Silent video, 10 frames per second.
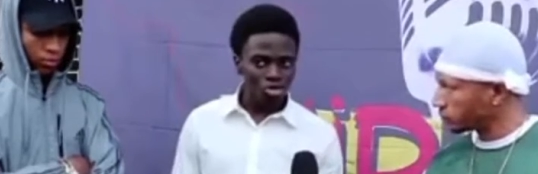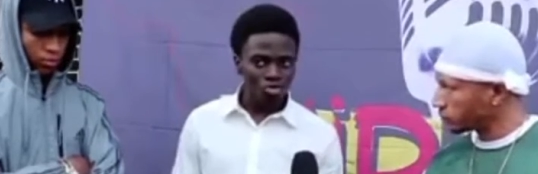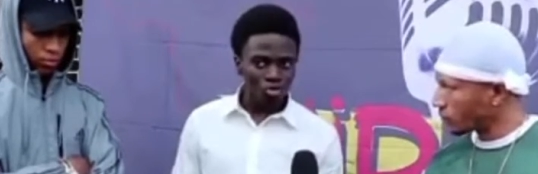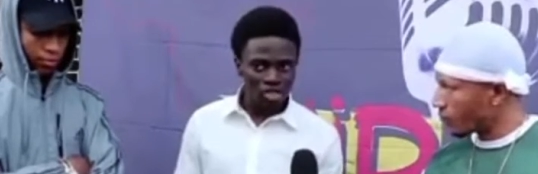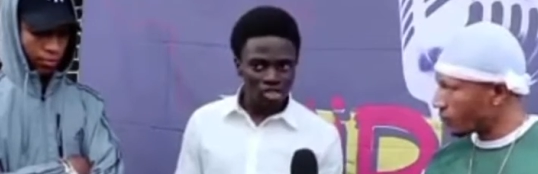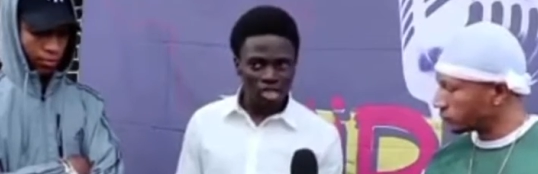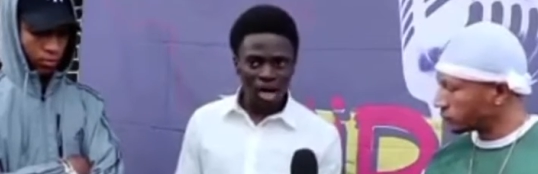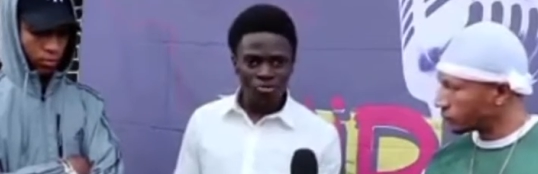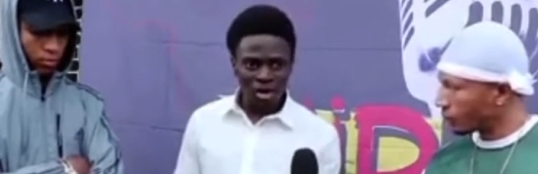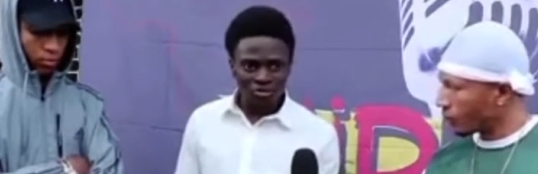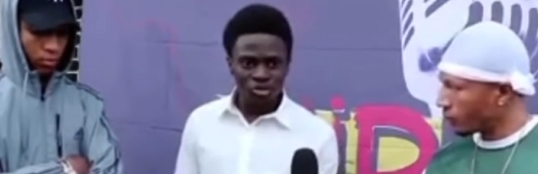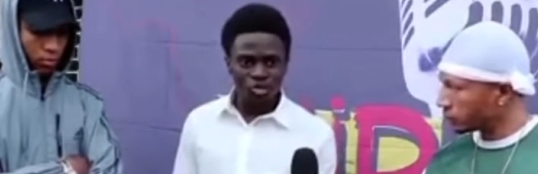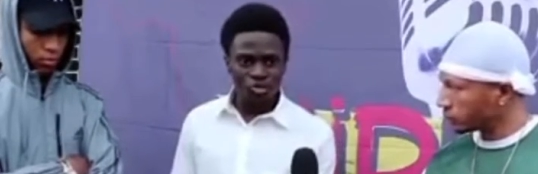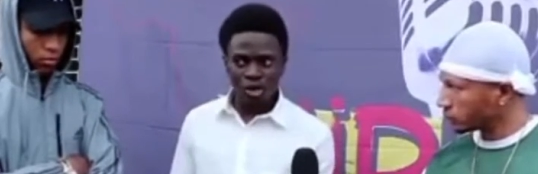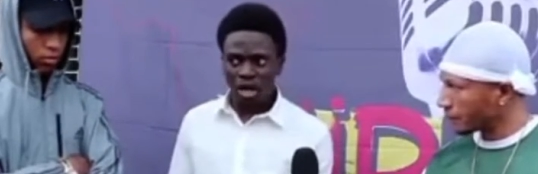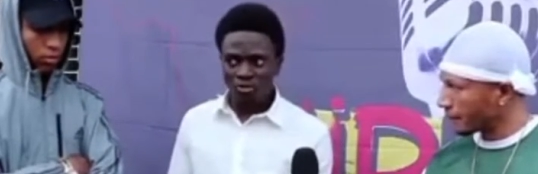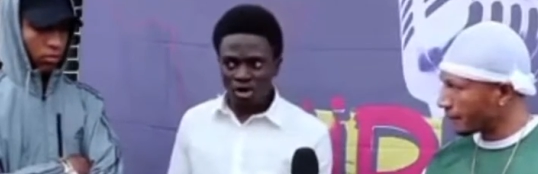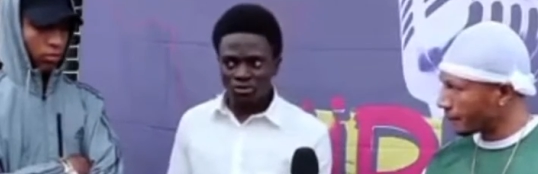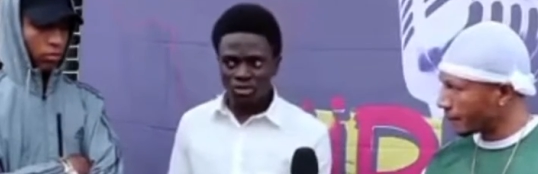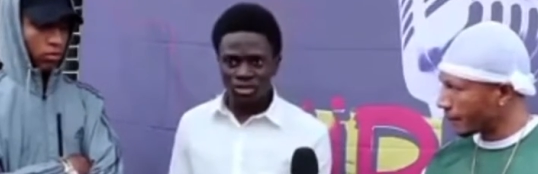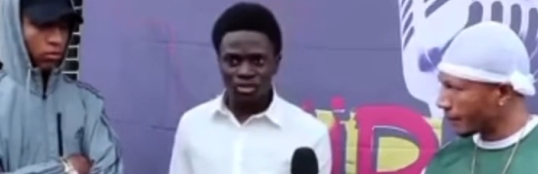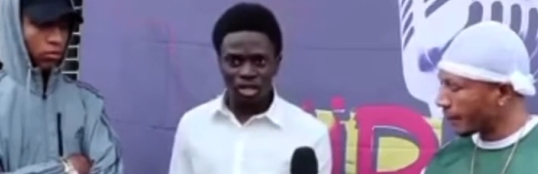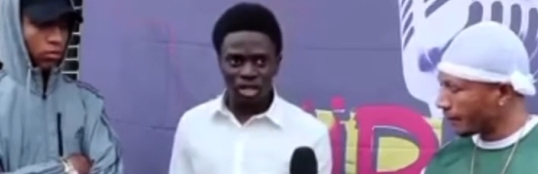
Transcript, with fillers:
Speaker 1: reason I reference what I reference is because